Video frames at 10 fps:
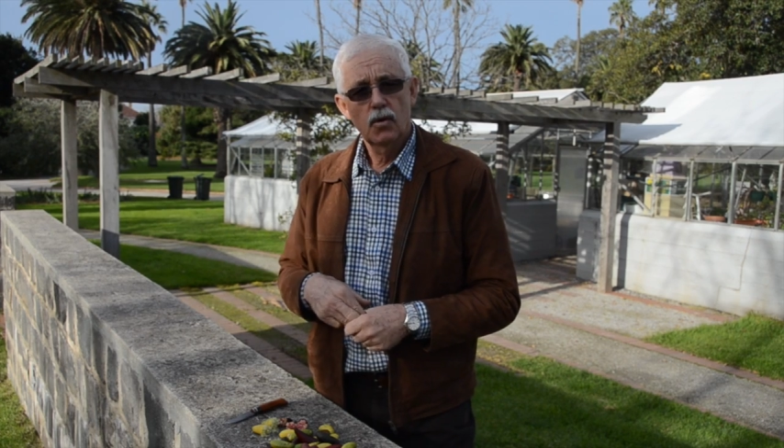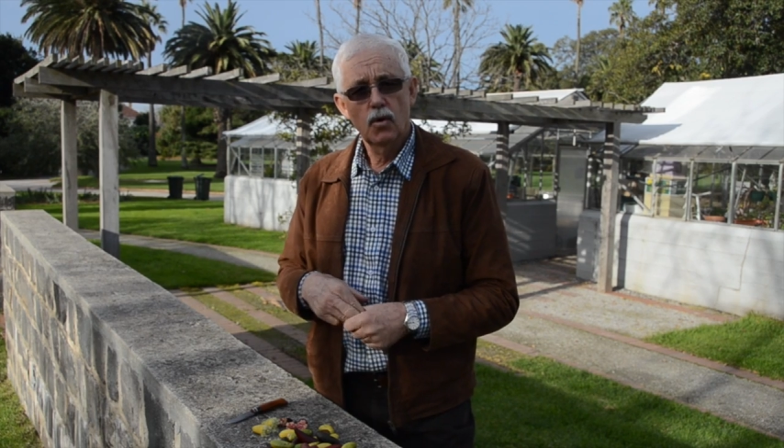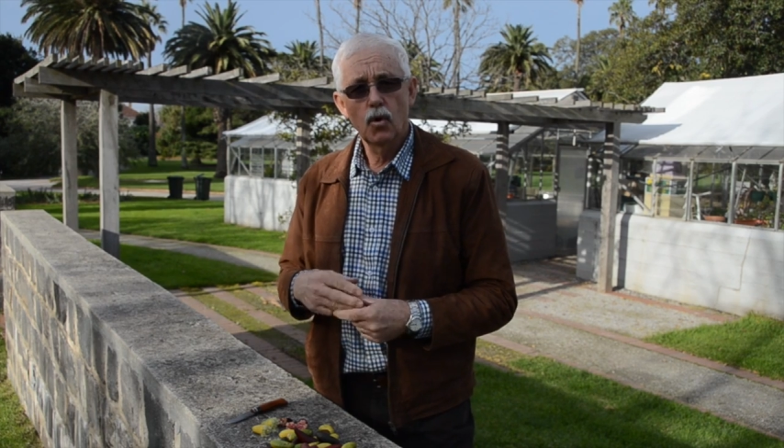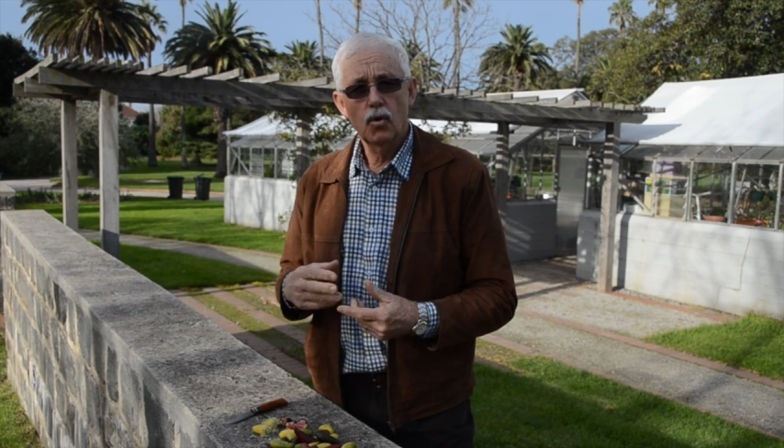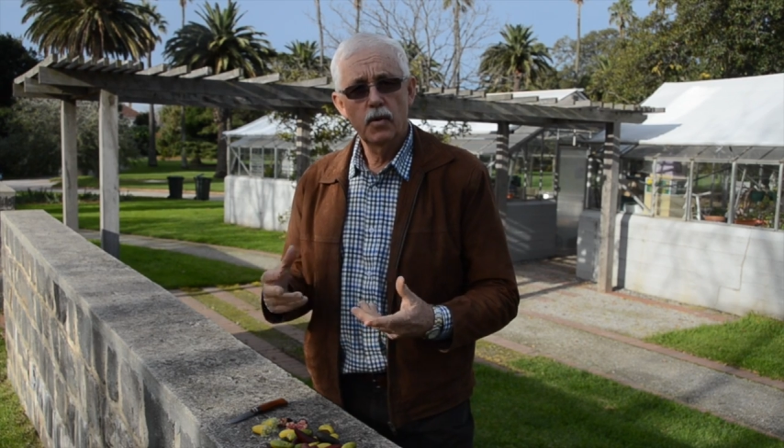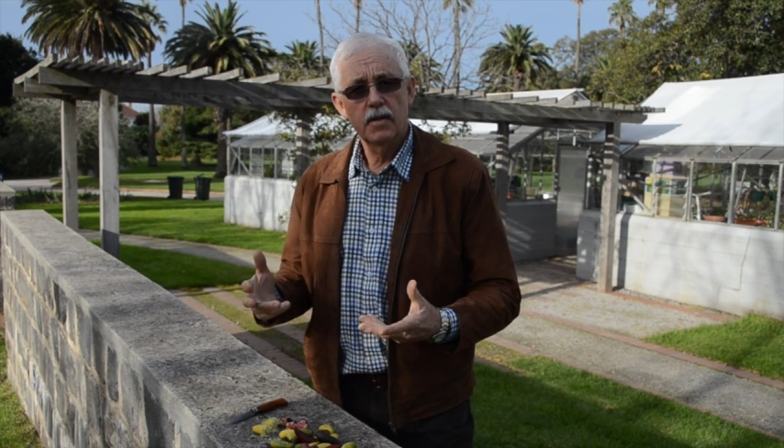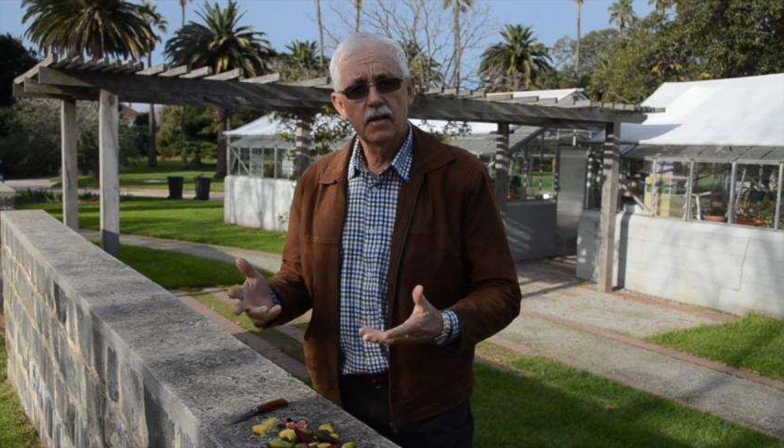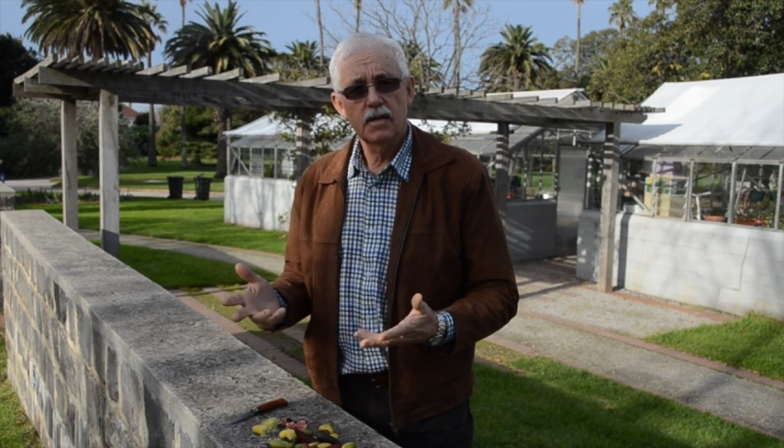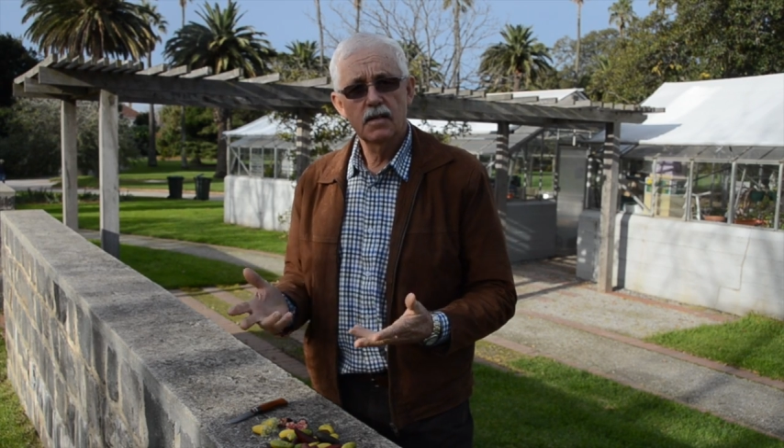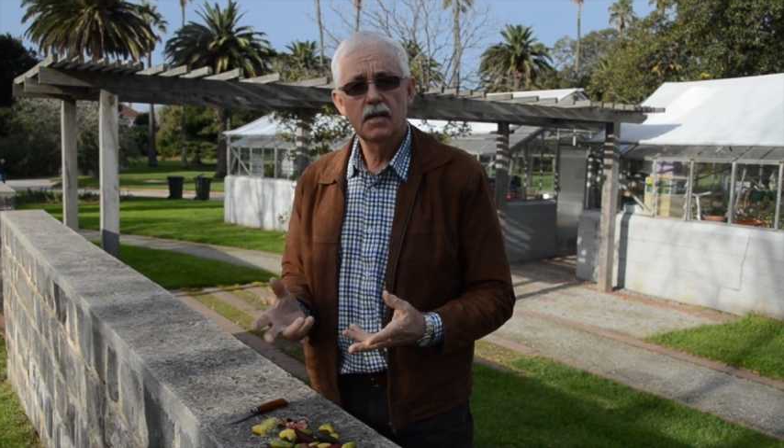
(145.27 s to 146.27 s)
cook with
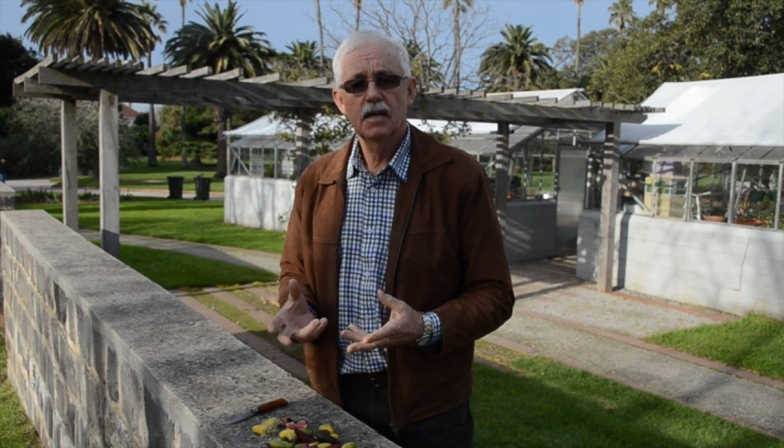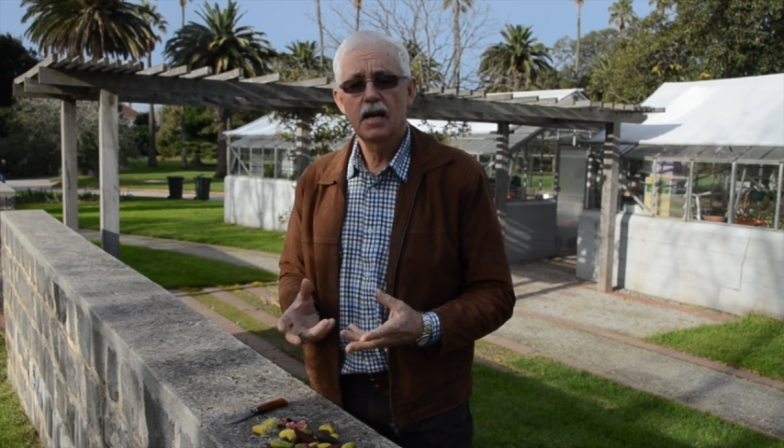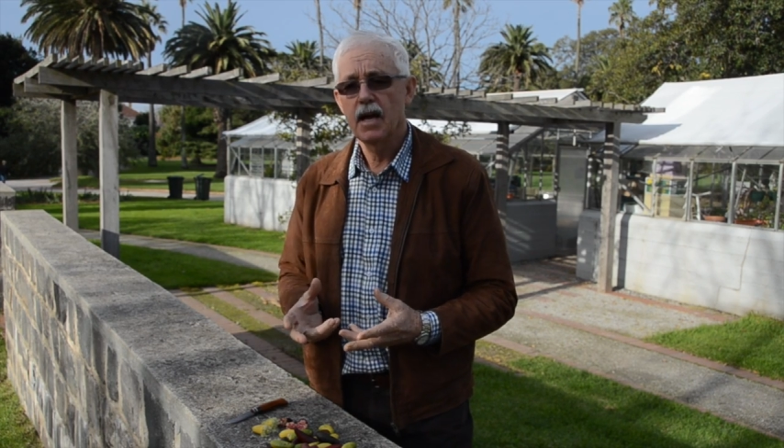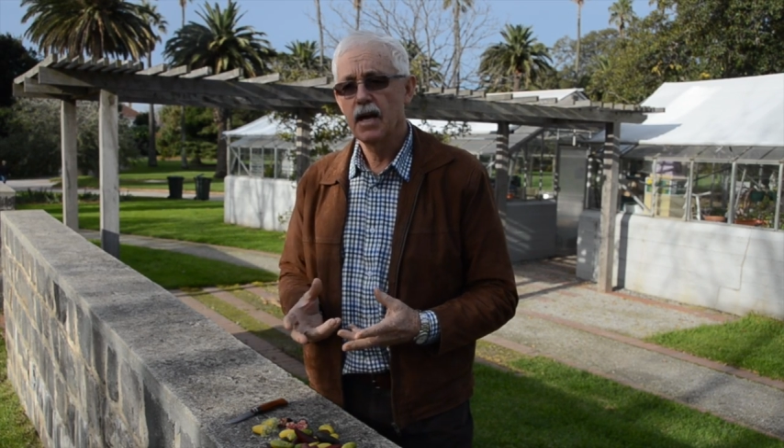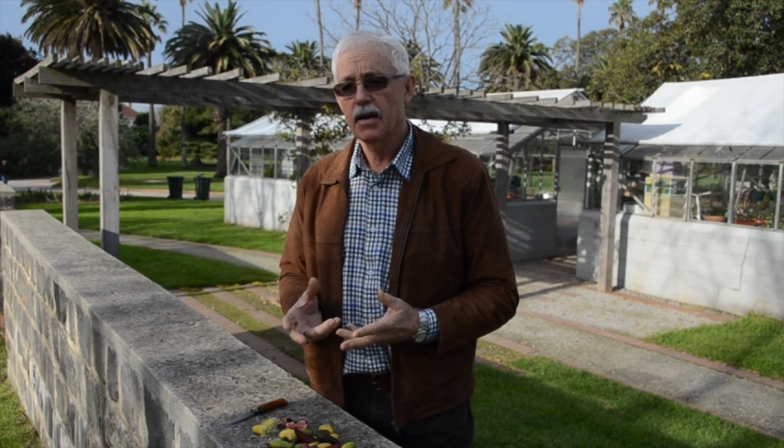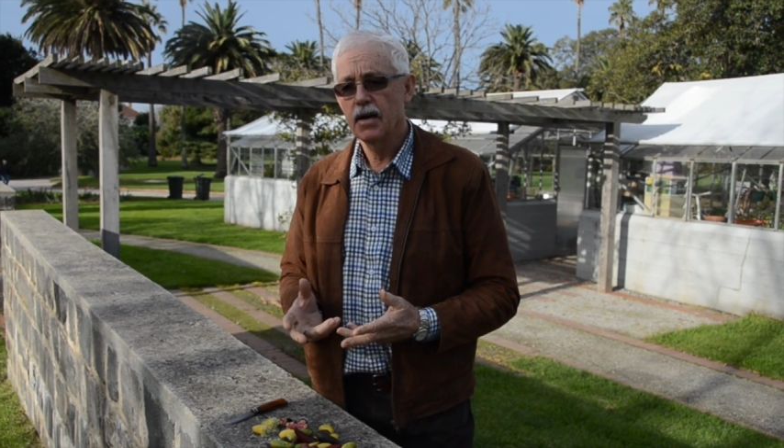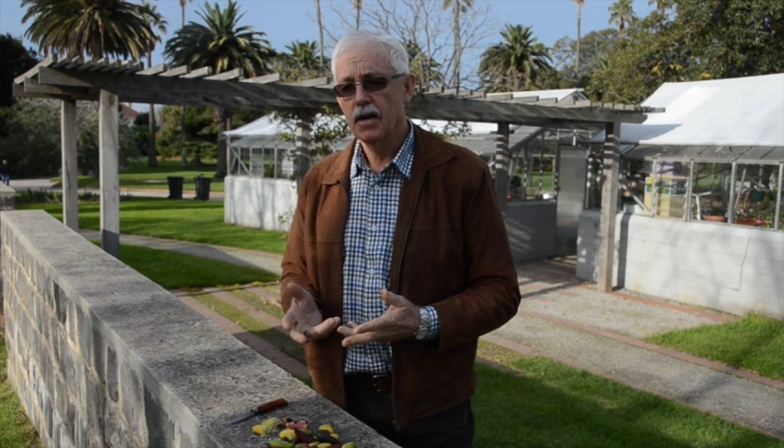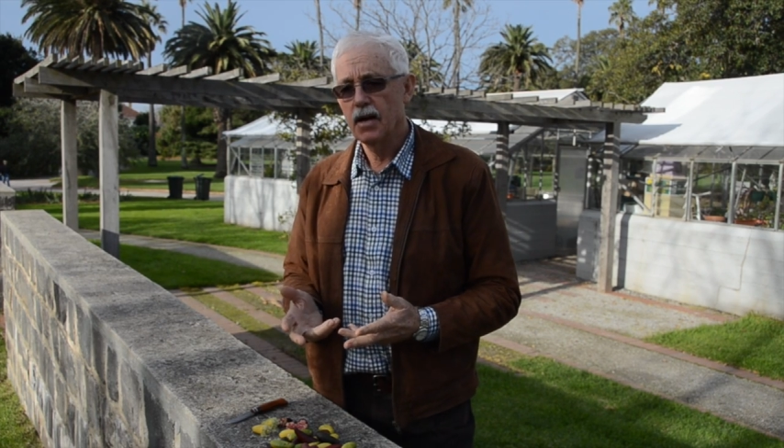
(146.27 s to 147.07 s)
it, and